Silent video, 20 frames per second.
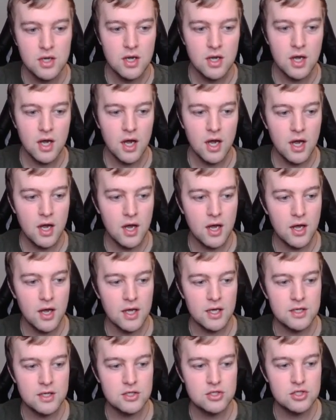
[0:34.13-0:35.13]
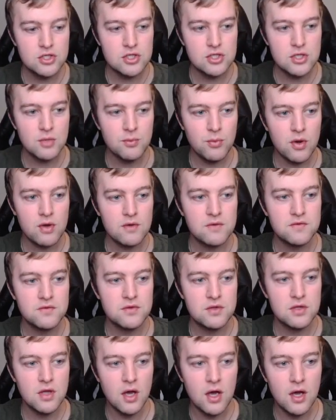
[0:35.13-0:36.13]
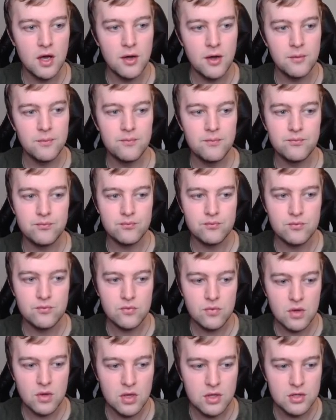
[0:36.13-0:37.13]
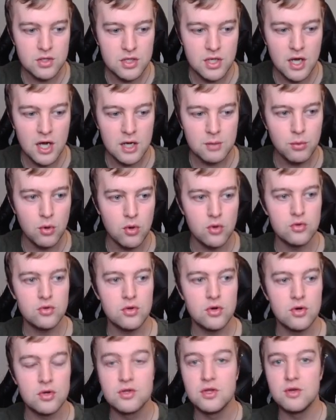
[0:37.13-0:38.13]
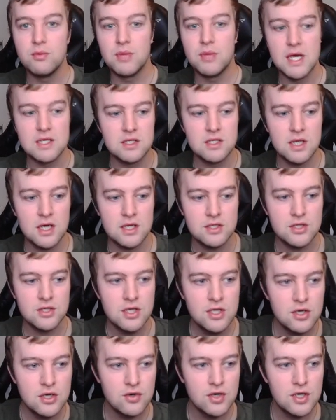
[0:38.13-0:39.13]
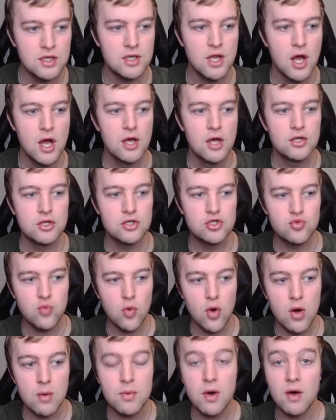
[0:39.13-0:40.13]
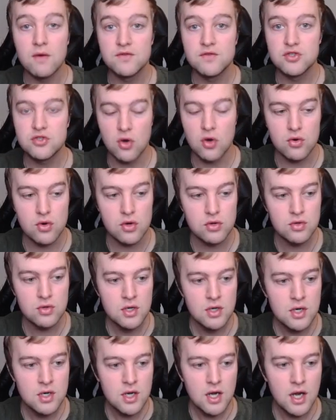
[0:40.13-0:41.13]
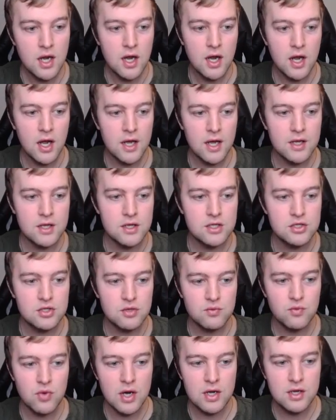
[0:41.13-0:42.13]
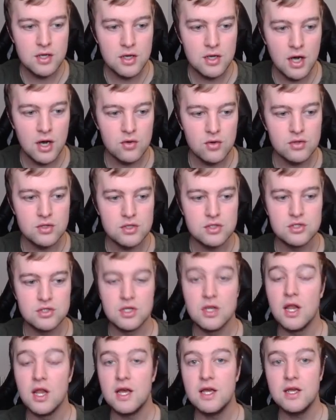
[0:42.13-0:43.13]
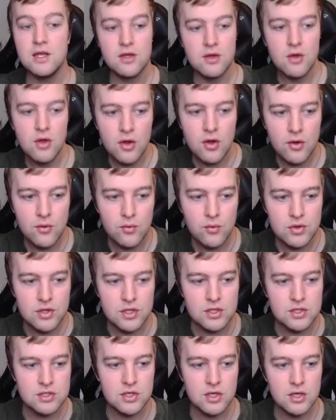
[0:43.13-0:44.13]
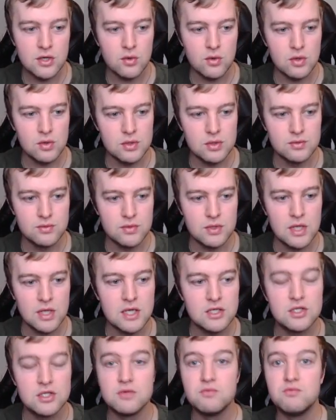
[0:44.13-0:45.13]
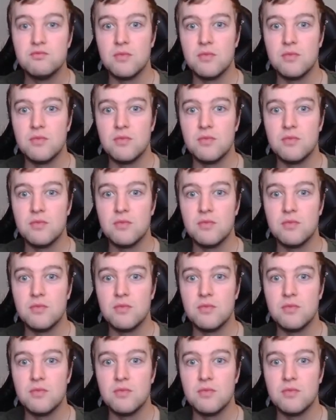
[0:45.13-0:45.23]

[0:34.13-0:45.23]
And it's just above the Dark Portal, or the Blasted Lands, here in the Swamp of Sorrow. And then it's right here out in this lake, with this, well, it's actually